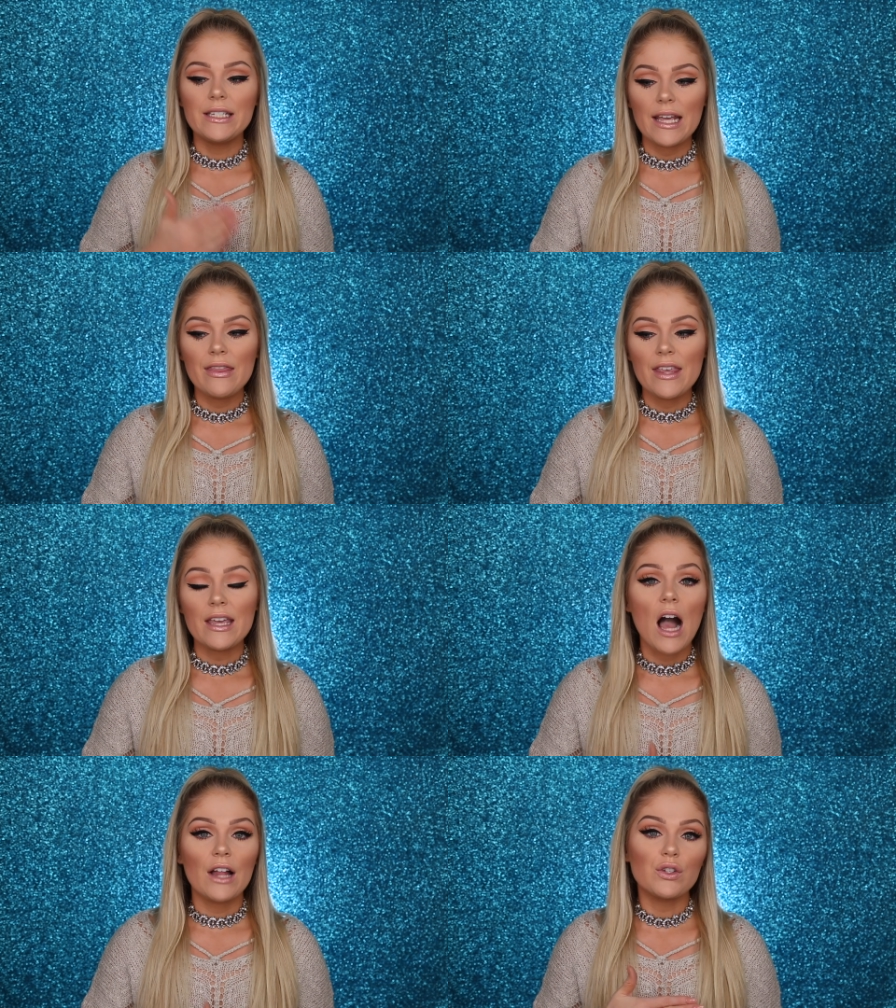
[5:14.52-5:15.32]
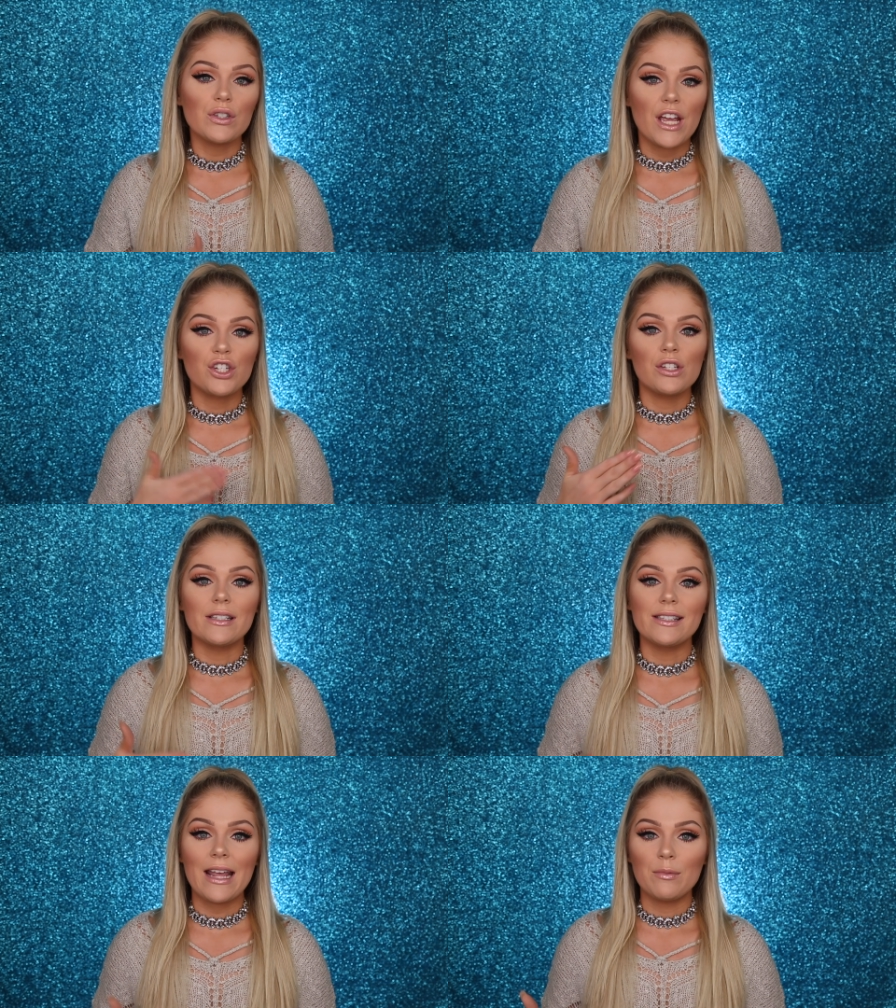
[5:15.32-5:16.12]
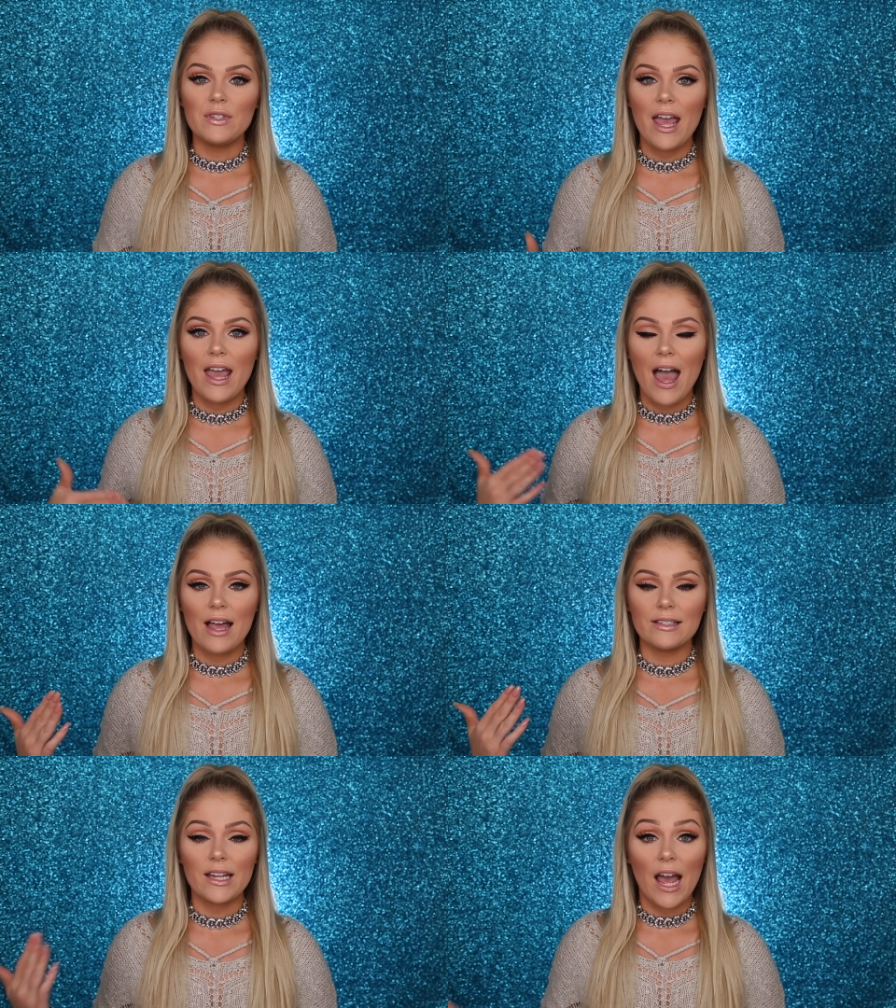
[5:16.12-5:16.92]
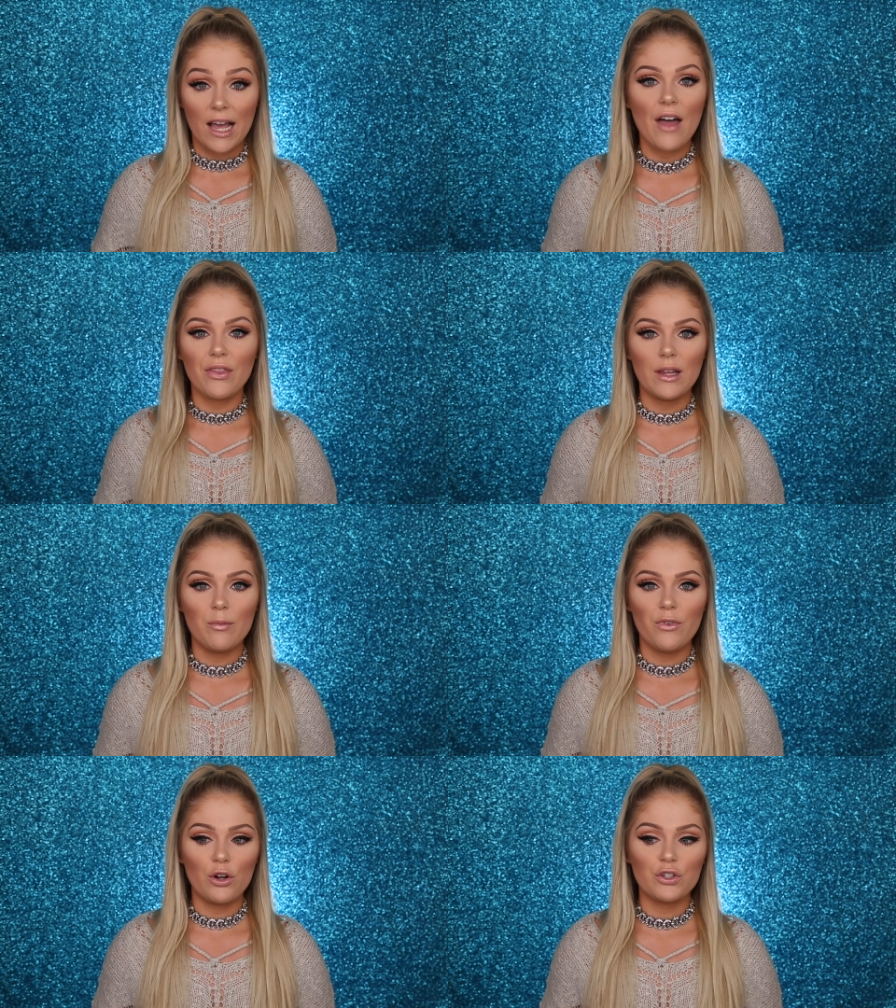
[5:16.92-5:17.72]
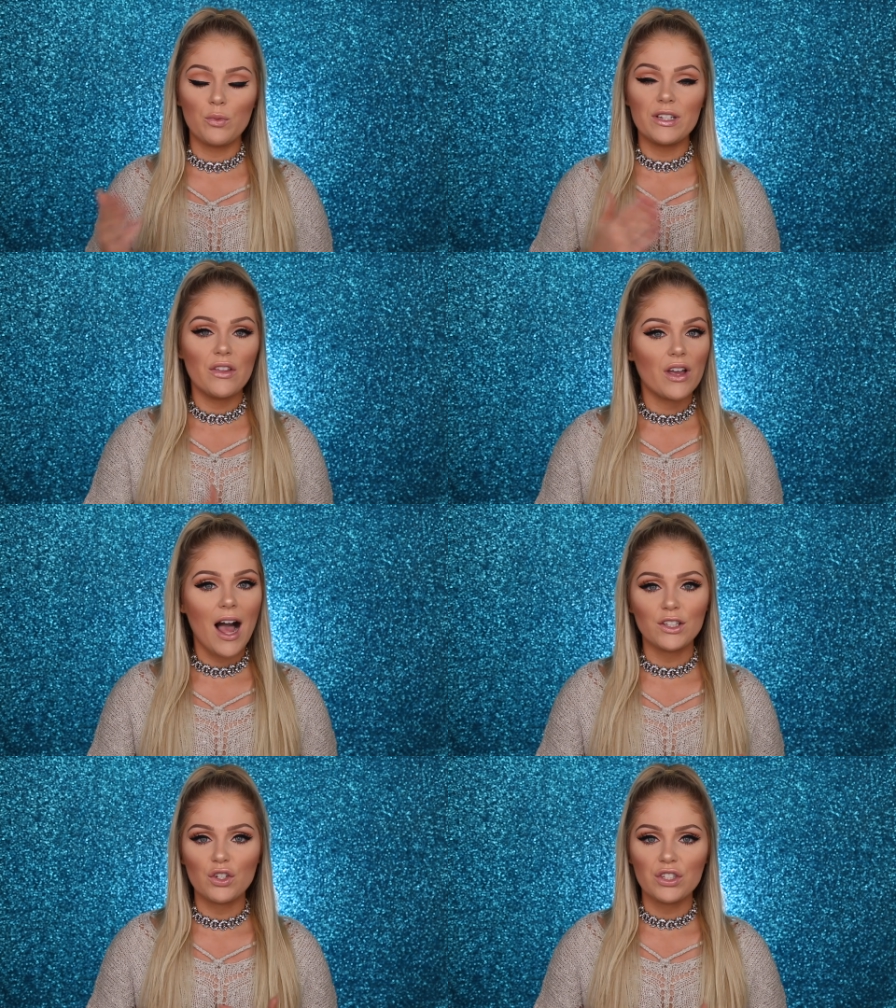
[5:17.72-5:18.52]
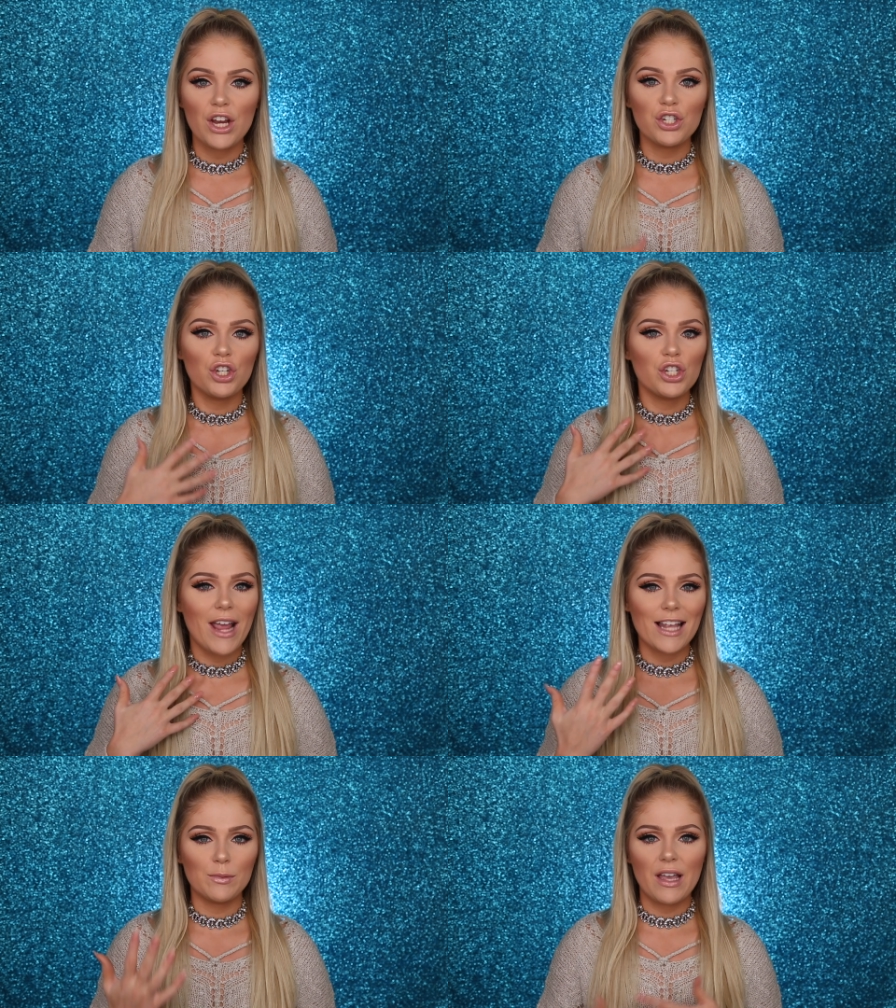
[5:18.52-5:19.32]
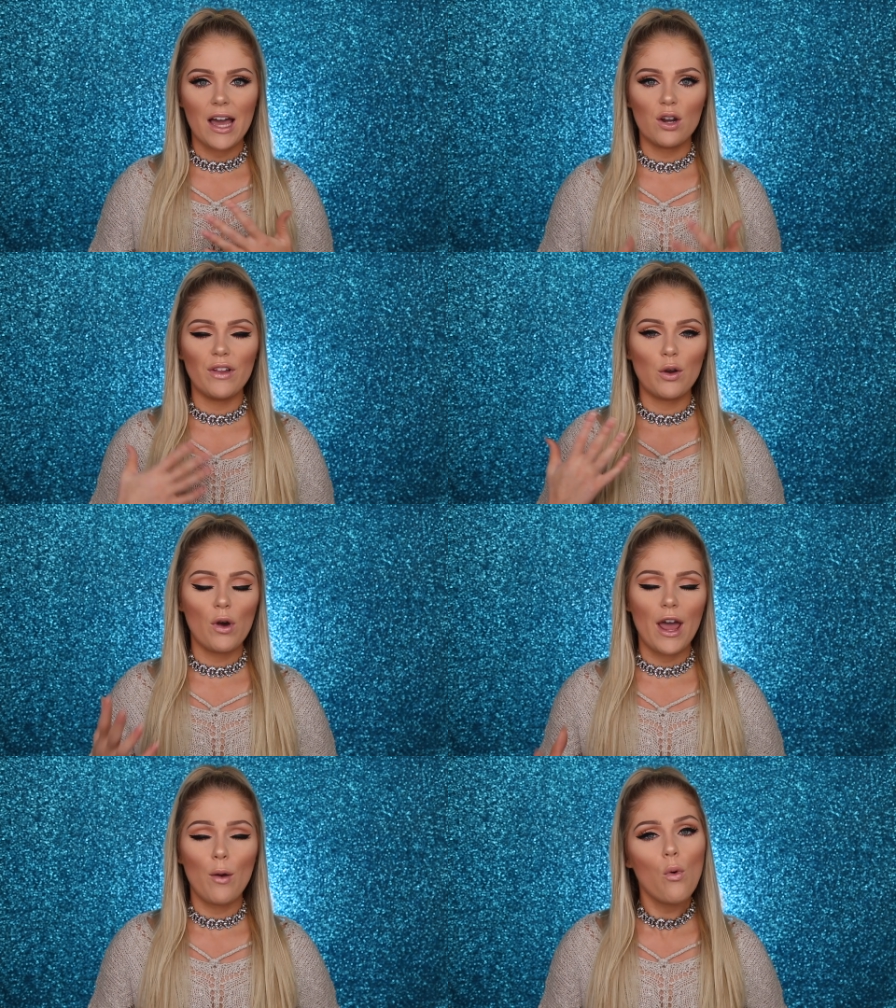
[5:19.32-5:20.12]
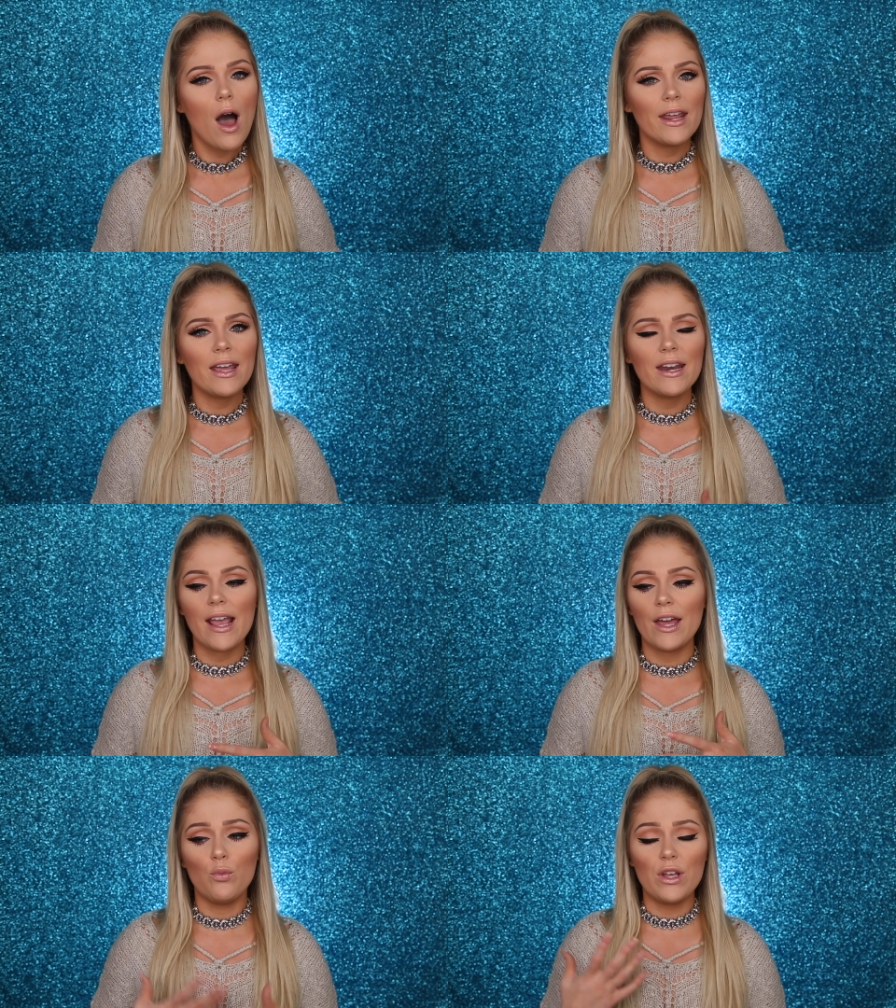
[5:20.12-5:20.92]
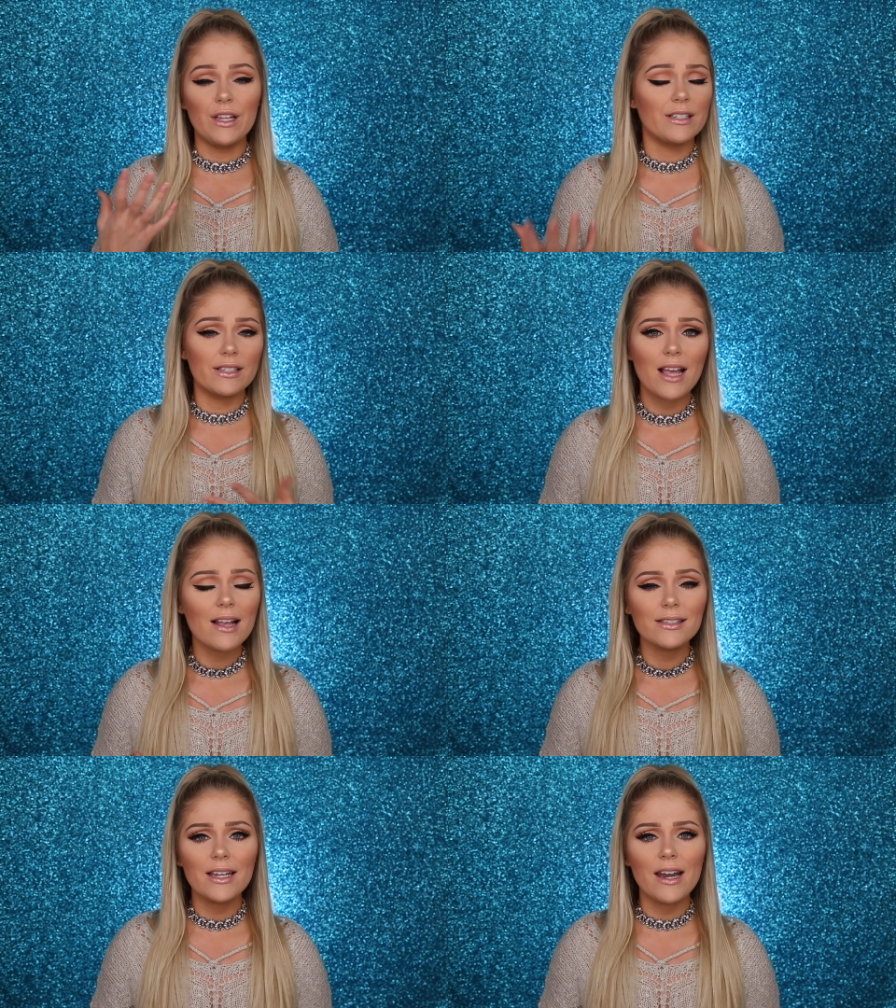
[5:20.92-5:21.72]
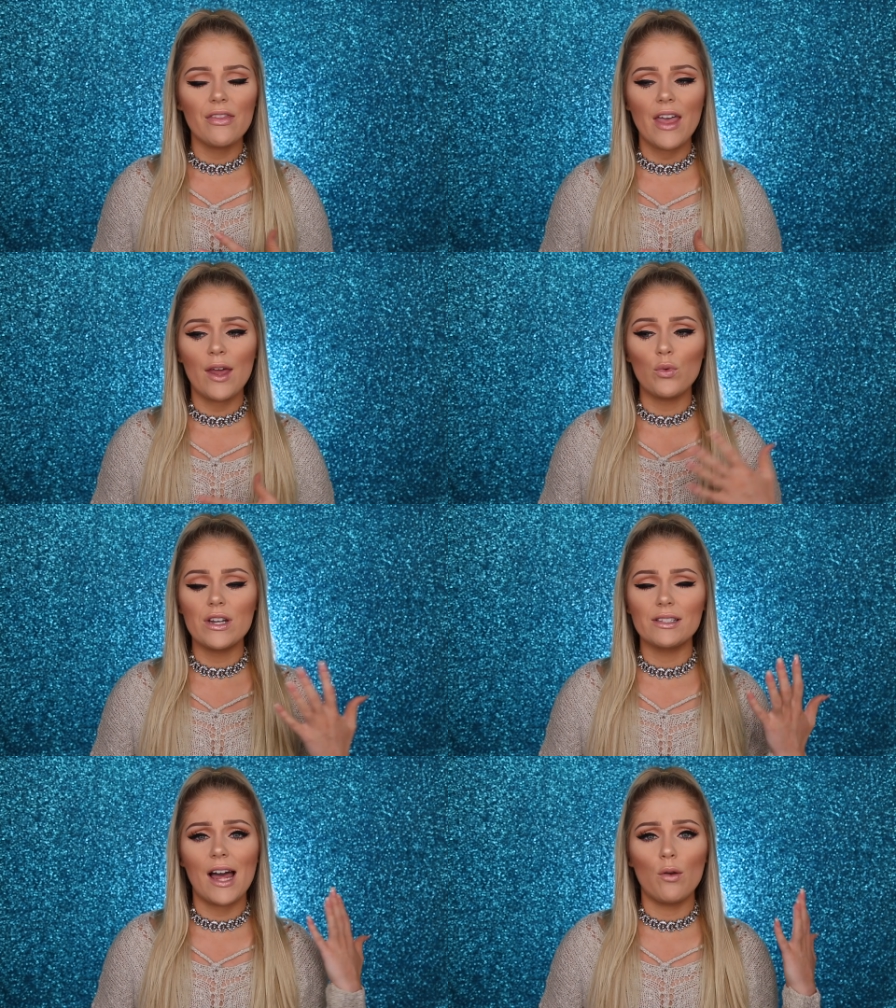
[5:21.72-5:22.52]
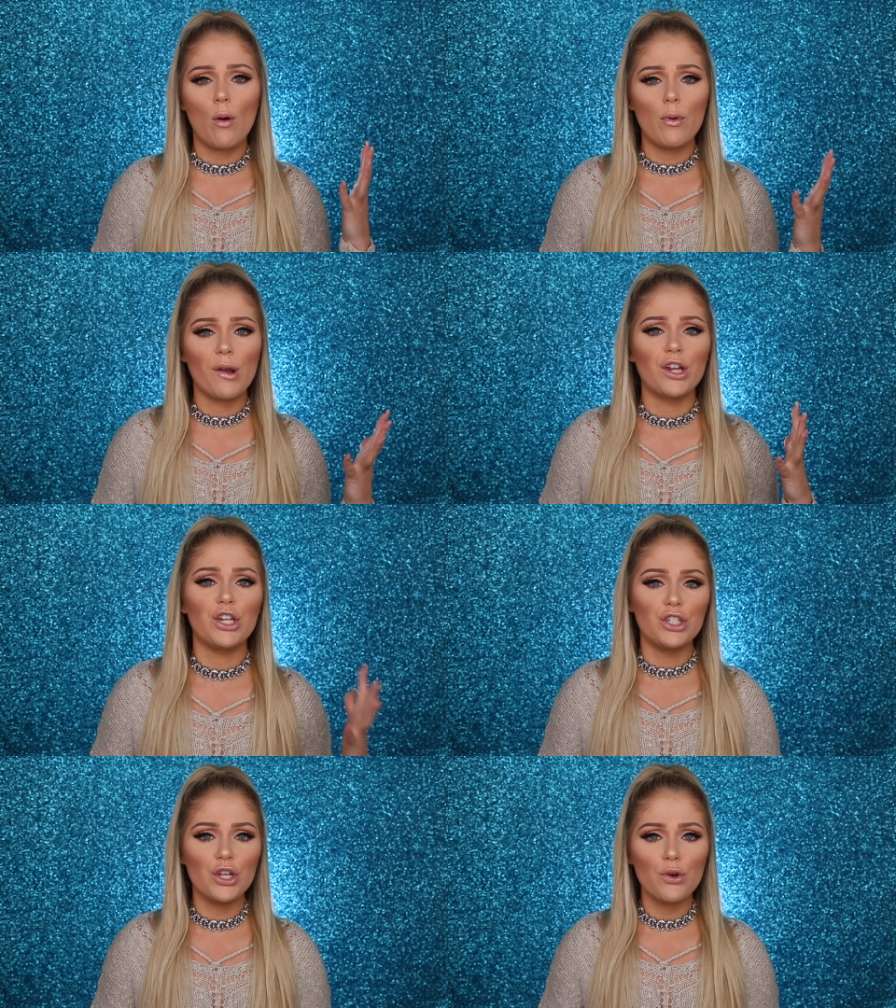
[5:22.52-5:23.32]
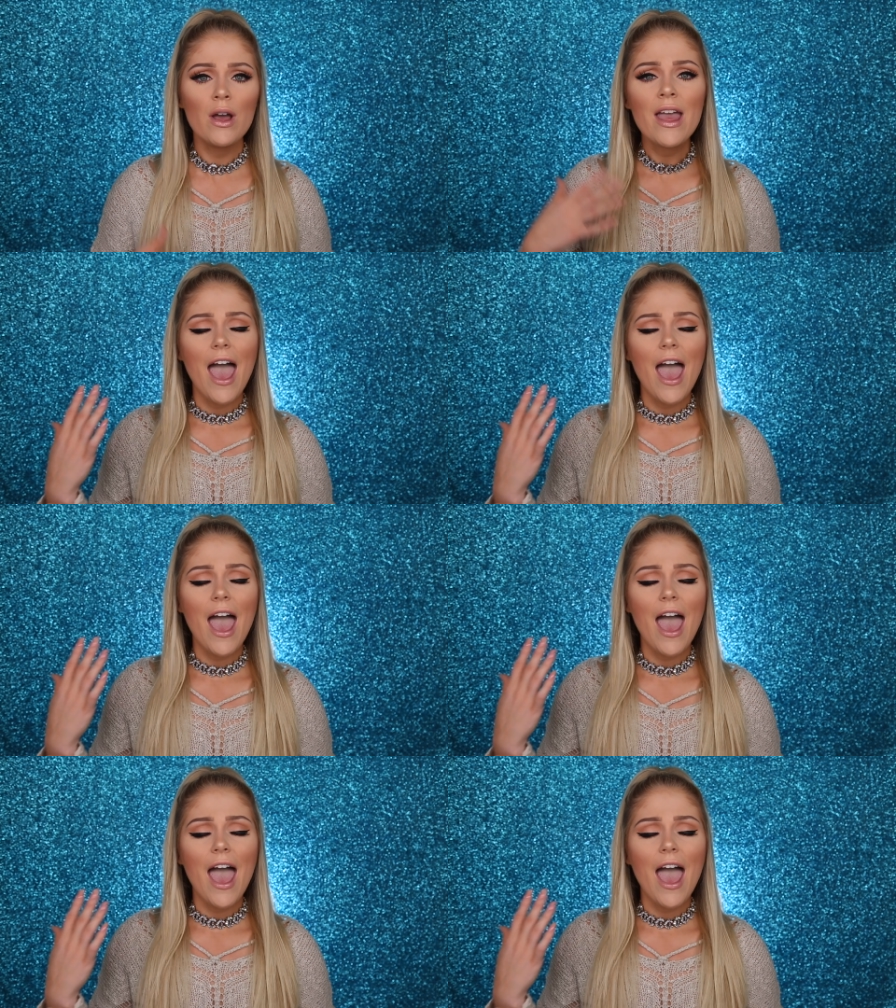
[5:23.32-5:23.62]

did the consultation the same day as I got the lip filler. So we did the consultation. She asked me kind of like what I wanted and we discussed it and then we decided what we were gonna do.